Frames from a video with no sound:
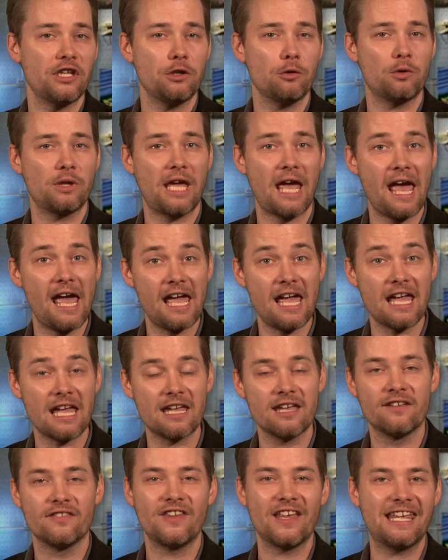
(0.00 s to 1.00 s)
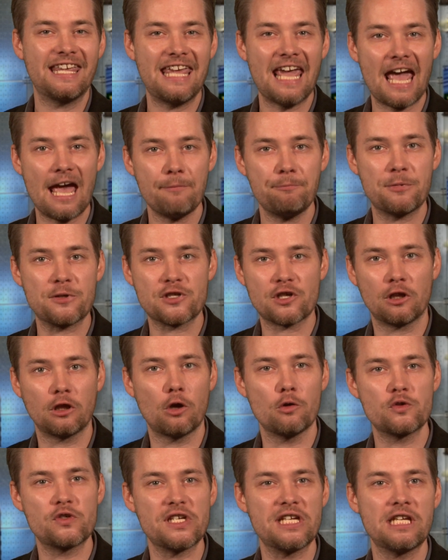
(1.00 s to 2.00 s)
the UK, the gap is
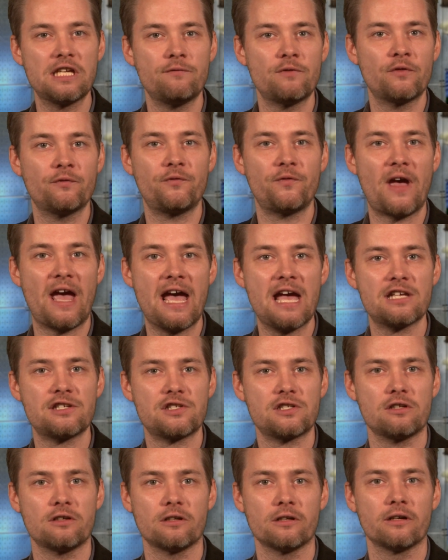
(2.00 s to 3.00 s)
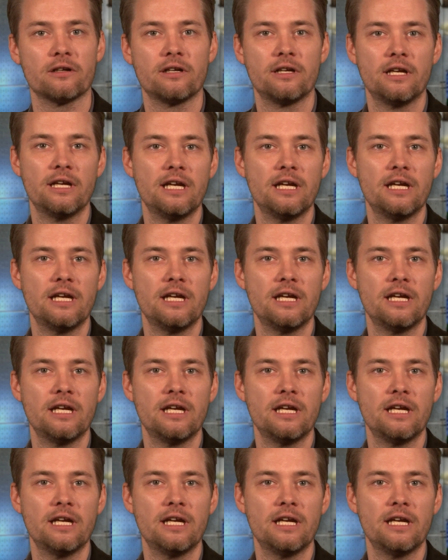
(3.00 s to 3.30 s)
closing even faster.